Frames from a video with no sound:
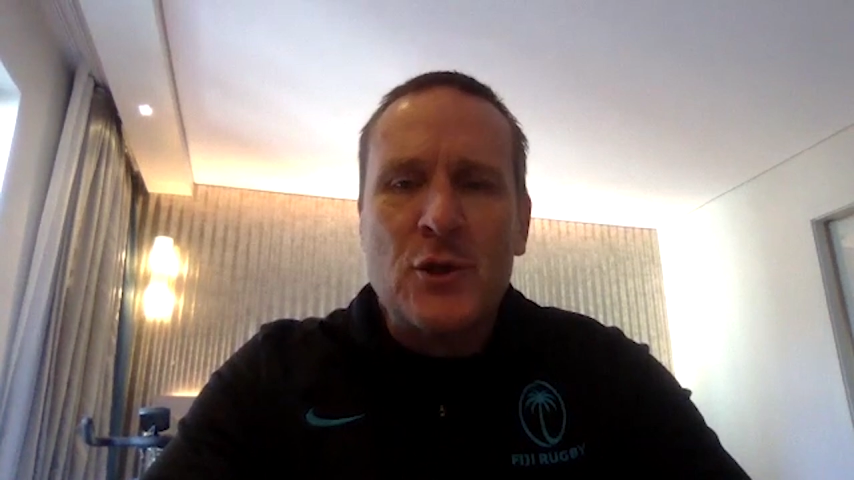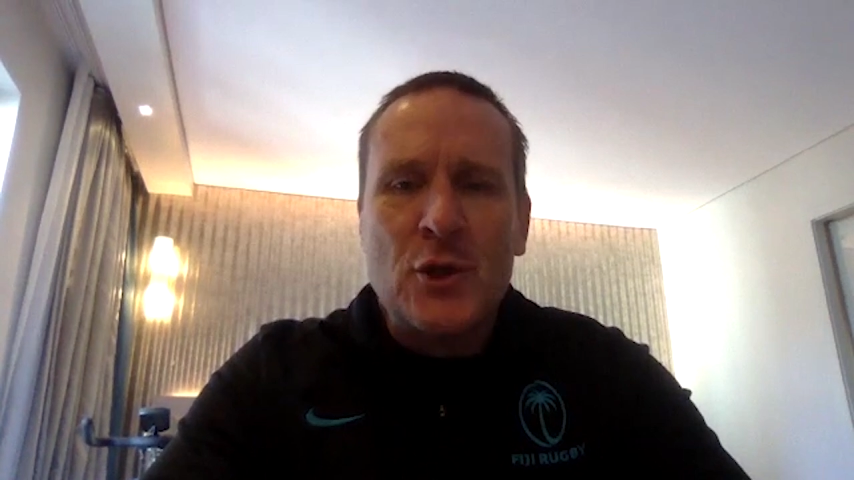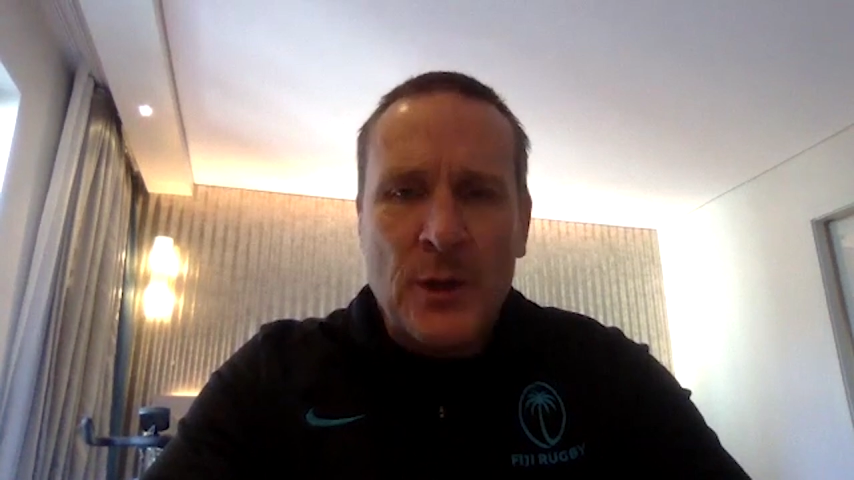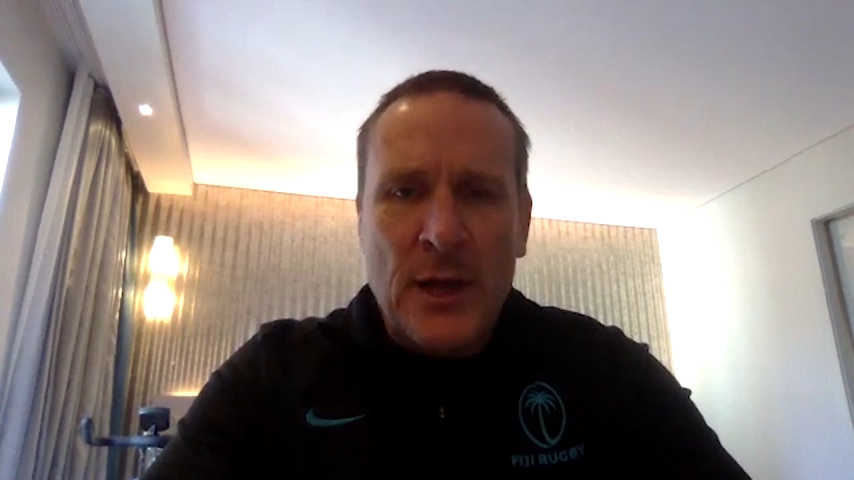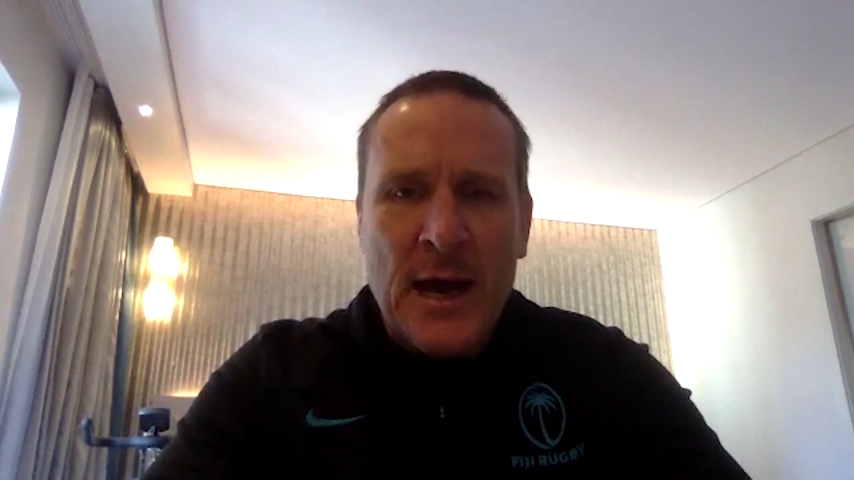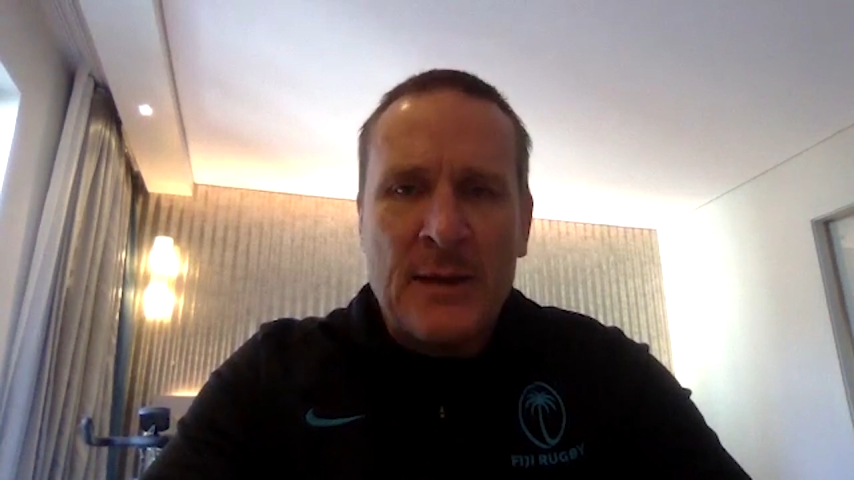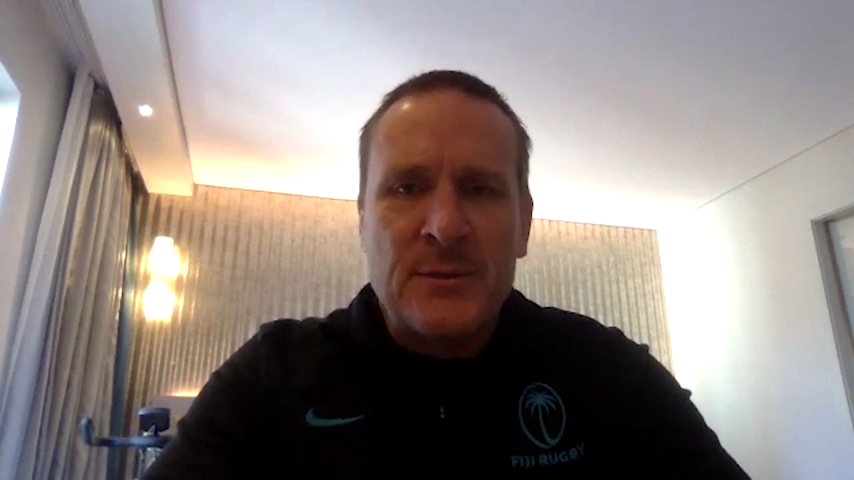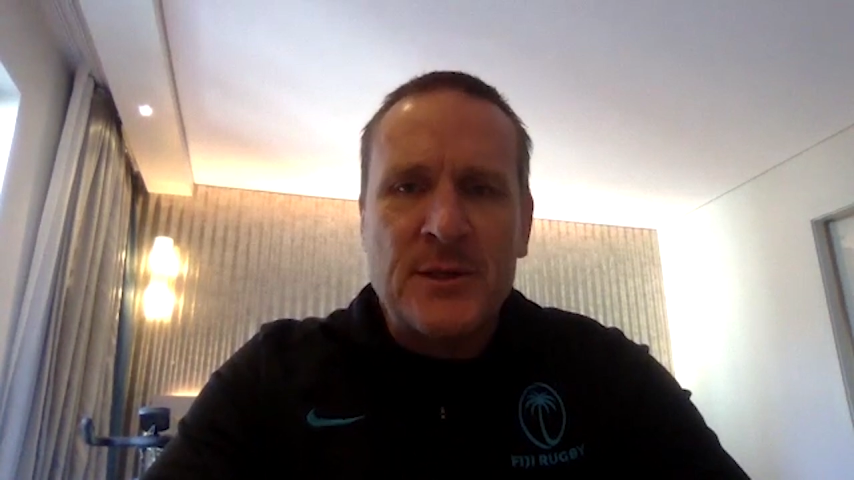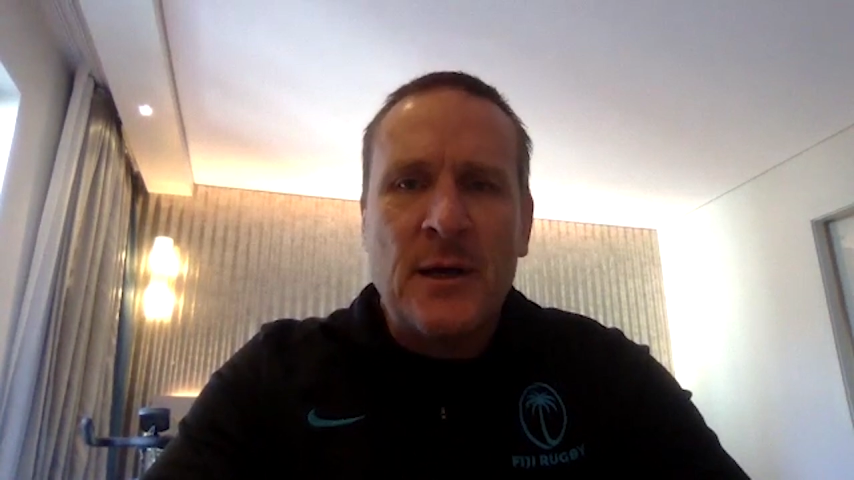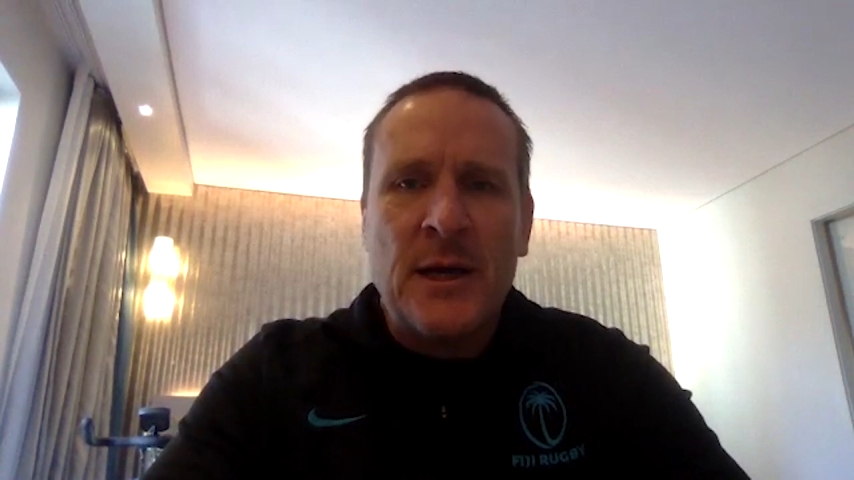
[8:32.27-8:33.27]
2
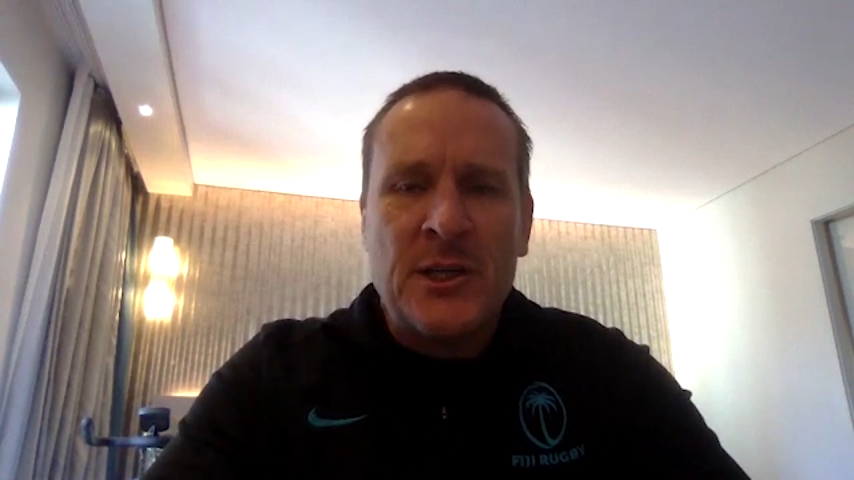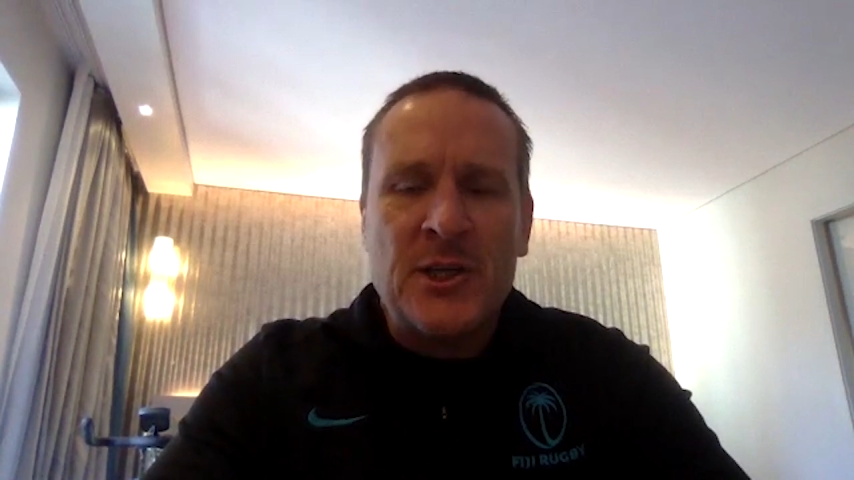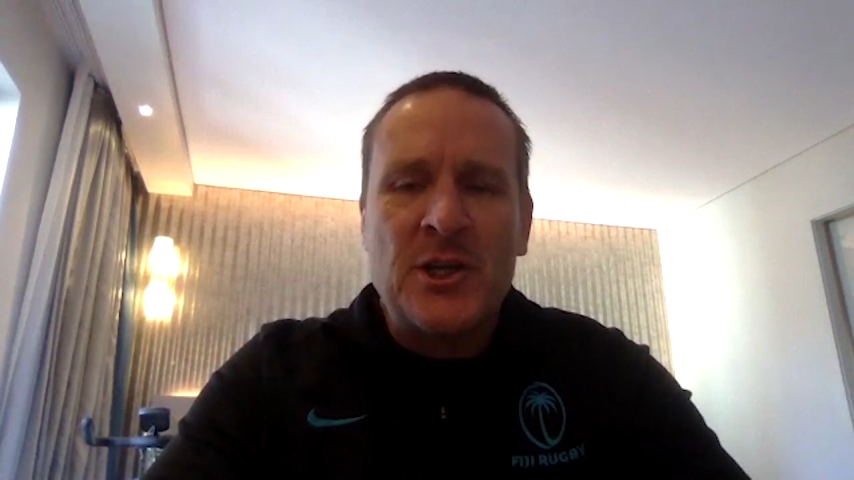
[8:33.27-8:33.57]
games each